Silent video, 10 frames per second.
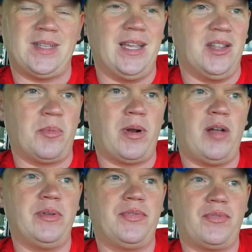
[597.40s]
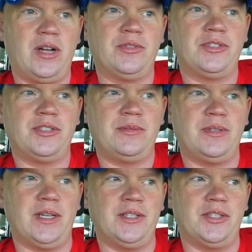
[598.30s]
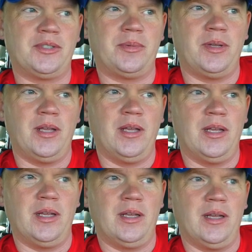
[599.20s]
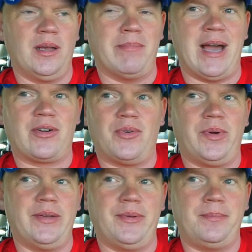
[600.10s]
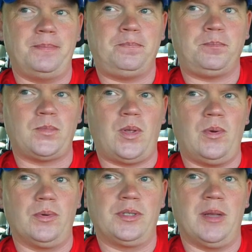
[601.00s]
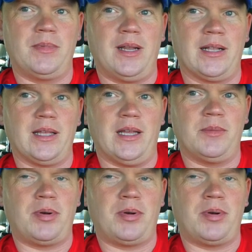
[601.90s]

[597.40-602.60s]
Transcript: Yeah, they're probably frozen and they just microwave them. or something like that.